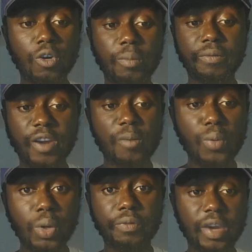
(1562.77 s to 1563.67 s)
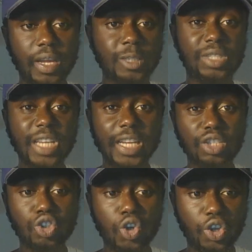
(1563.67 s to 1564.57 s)
gonna be very motivated, especially
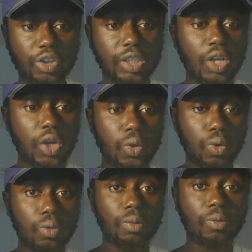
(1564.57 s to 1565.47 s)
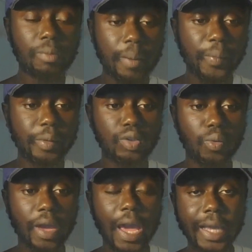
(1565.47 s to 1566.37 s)
the juniors who remember
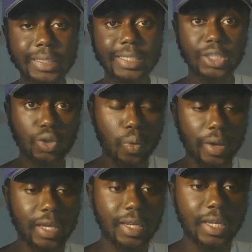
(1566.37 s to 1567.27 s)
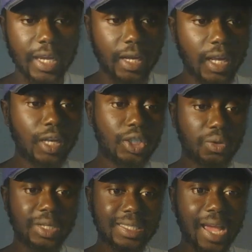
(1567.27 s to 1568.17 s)
doing Haskins doing what he did.
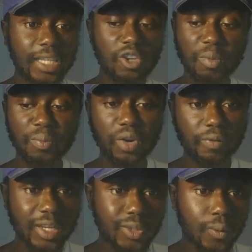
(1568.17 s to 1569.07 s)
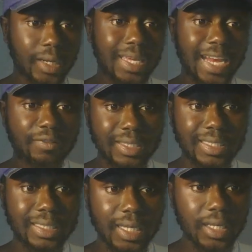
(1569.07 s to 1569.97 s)
So this guy's gonna be motivated to want to get after
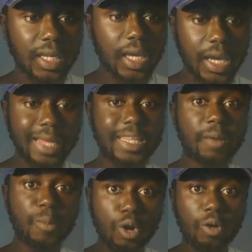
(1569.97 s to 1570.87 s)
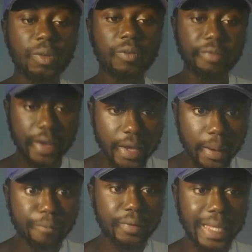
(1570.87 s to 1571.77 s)
this kid, and I think Maryland gonna be very
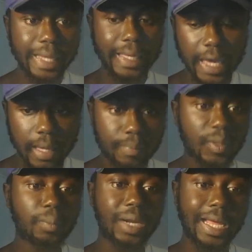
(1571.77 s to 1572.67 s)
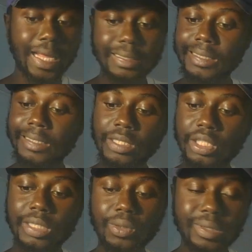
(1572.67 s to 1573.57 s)
up for that game. But I
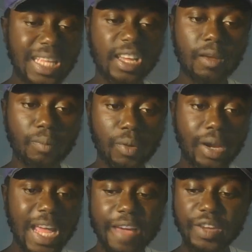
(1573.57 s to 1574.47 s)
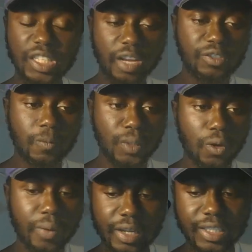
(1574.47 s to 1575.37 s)
just don't think Maryland have enough to beat
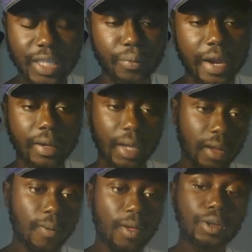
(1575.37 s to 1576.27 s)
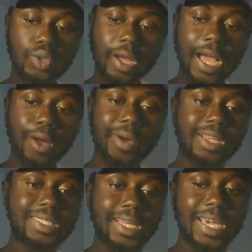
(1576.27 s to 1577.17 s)
Ohio State right now. So I got
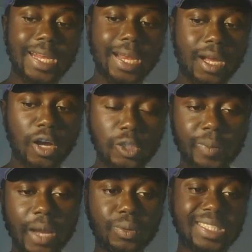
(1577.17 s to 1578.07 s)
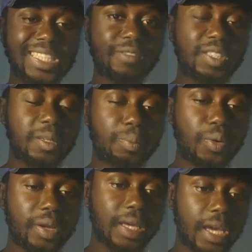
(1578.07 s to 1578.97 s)
Ohio State getting out of College Park with a
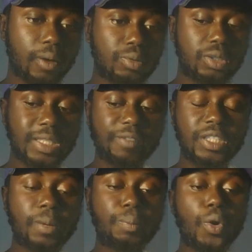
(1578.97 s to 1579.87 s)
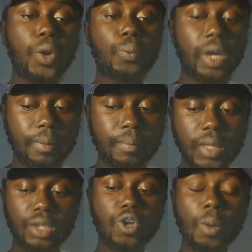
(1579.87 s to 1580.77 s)
17-point win.
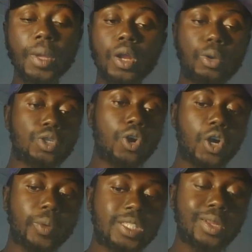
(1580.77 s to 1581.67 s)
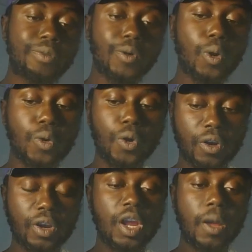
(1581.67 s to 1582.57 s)
It's going to be close all the way to the fourth
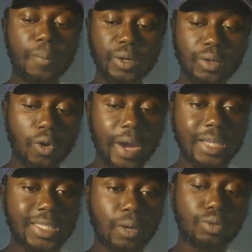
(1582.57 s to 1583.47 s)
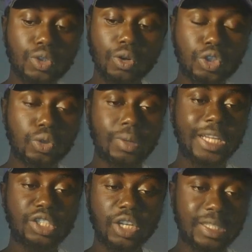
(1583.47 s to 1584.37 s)
quarter, but Ohio State will score 2
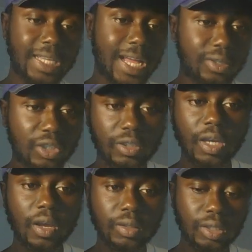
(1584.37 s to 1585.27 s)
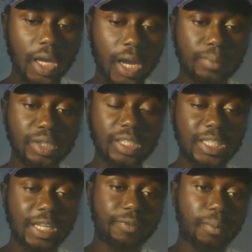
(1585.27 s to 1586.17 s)
late touchdowns to
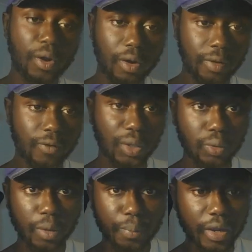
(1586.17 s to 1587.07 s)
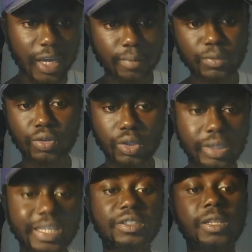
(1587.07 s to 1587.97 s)
distance from Maryland from a 3-point game to a
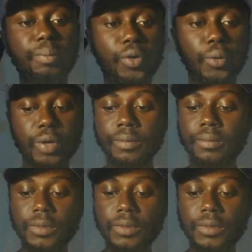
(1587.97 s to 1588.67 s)
17-point win.